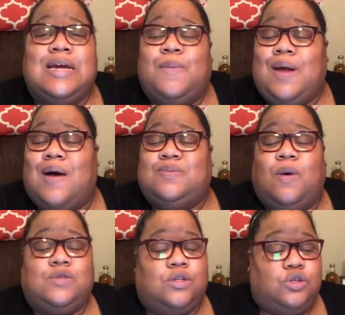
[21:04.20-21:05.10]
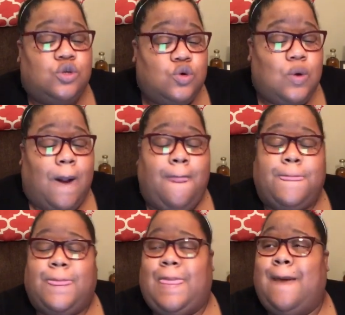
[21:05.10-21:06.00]
what I was supposed to do.
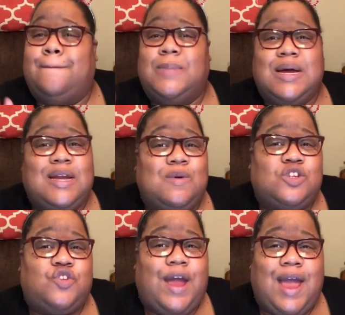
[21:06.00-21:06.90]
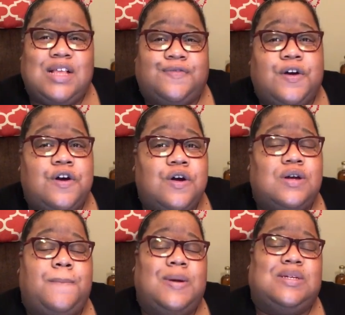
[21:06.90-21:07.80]
That money was transferred.
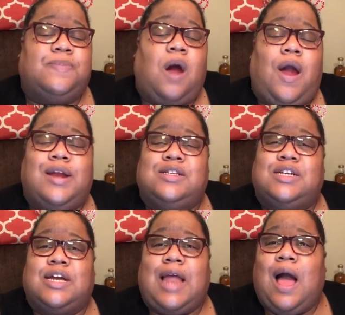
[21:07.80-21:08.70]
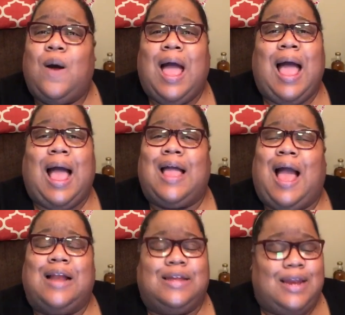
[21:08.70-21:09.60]
The bishop already took it out.
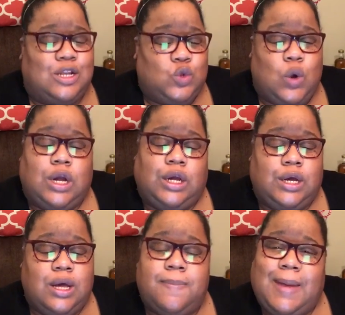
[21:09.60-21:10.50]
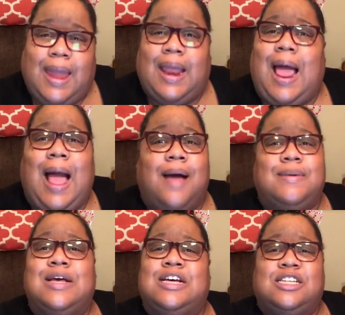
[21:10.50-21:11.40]
I did that to a good man. I'm
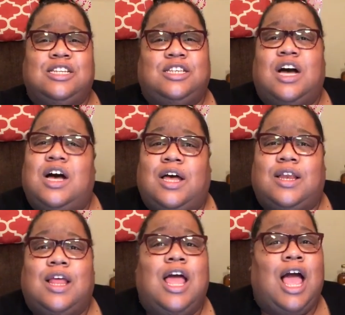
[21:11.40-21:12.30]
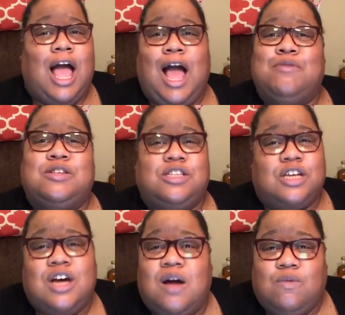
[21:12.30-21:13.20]
done. I'm
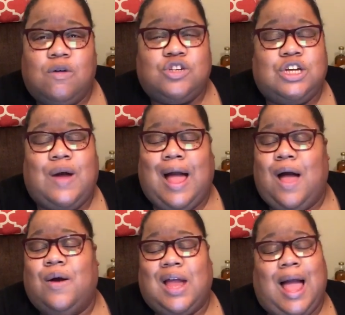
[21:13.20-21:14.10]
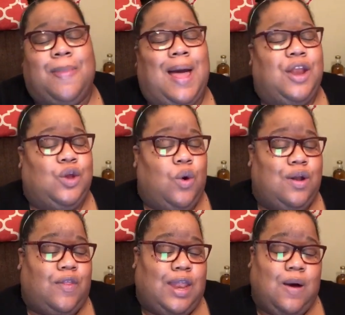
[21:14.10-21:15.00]
done, Rochelle. I don't care. I'm not doing
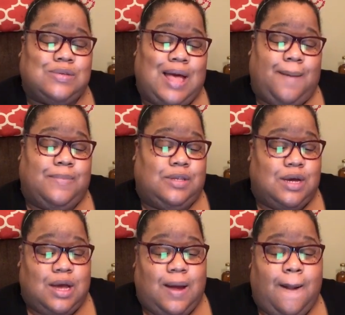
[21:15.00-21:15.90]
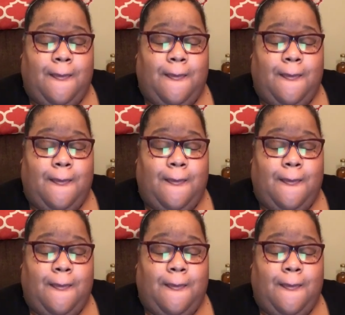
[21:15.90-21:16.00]
nothing else. I'm done.